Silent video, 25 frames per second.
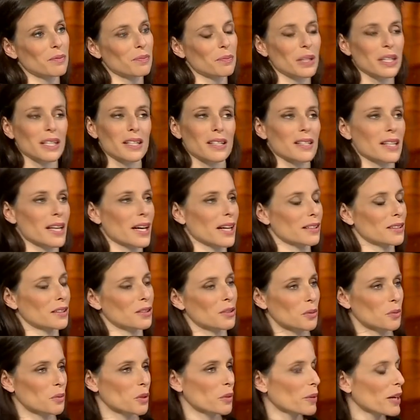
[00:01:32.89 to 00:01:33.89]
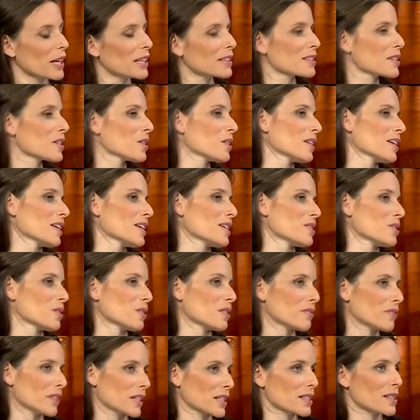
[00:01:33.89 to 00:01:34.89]
because they had to do more practical things or
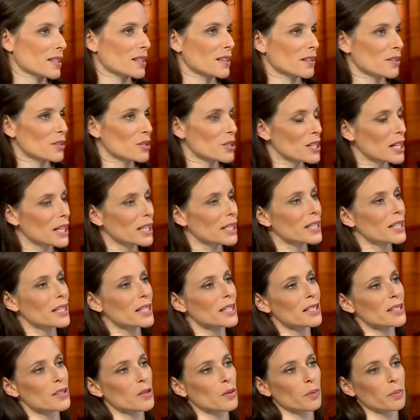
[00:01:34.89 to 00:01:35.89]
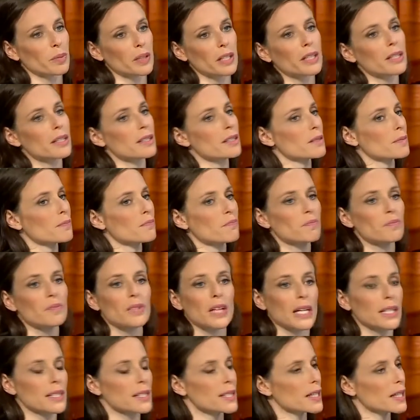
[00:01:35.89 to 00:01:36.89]
invest in their studies or because
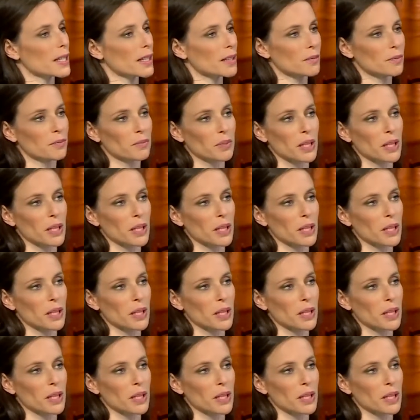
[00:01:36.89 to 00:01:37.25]
dancing,